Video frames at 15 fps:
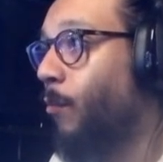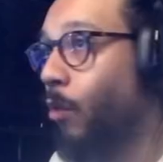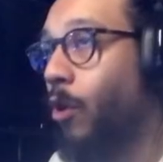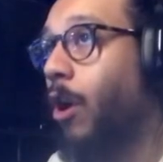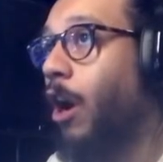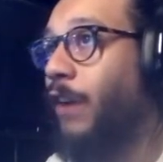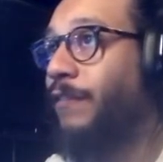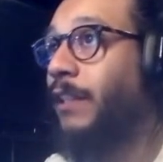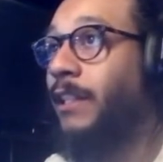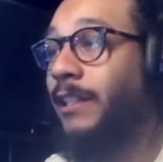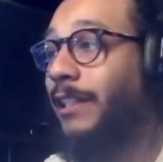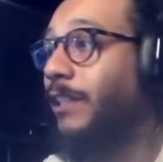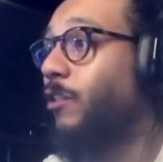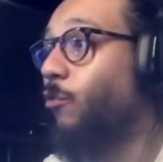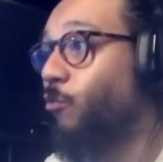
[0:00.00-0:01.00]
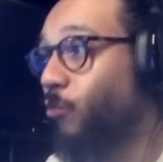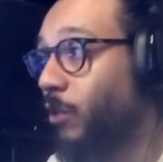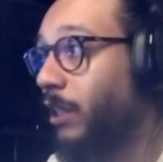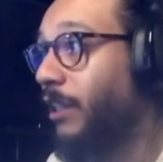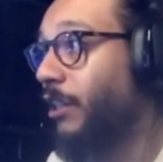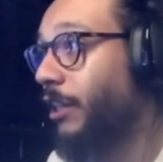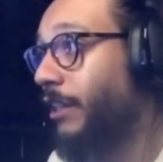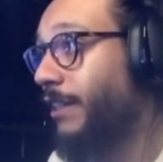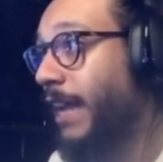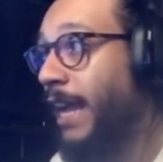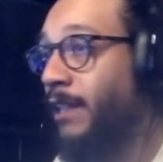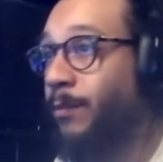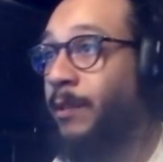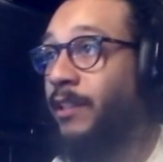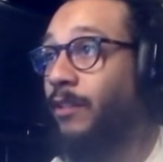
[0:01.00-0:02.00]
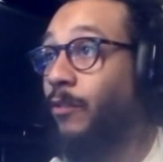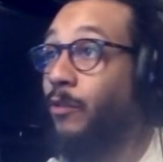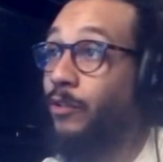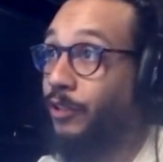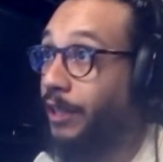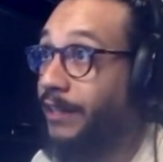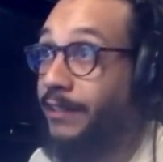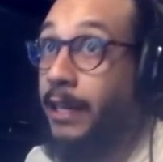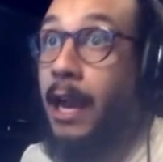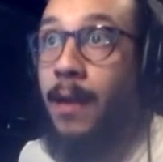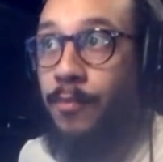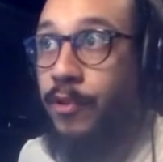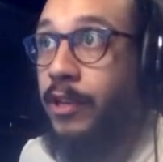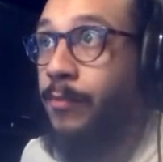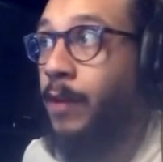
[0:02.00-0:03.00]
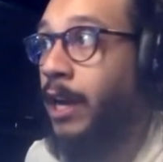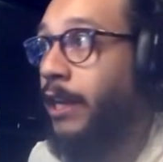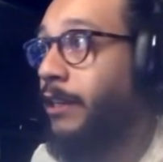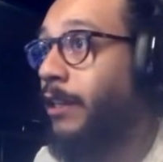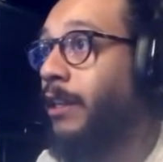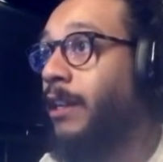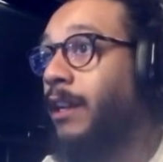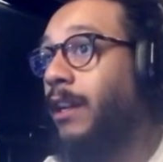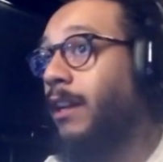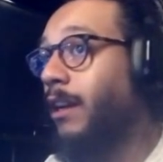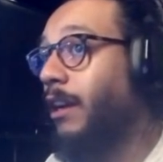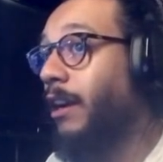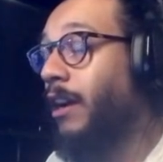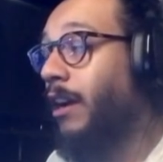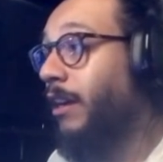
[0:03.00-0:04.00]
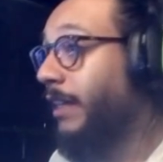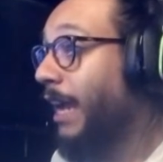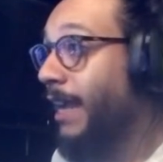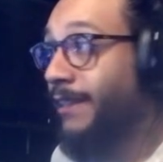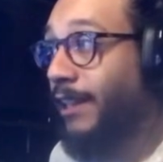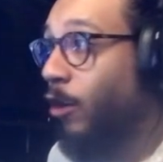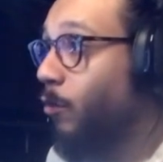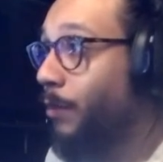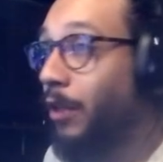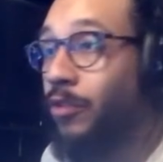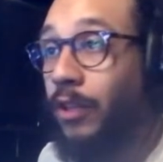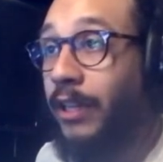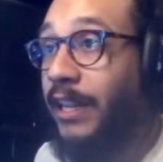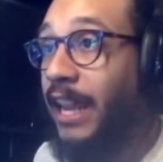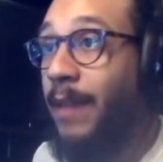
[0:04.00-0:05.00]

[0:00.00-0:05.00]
more often. This is a really good attachment, or should I say operator mod. Guys, I hope you enjoyed the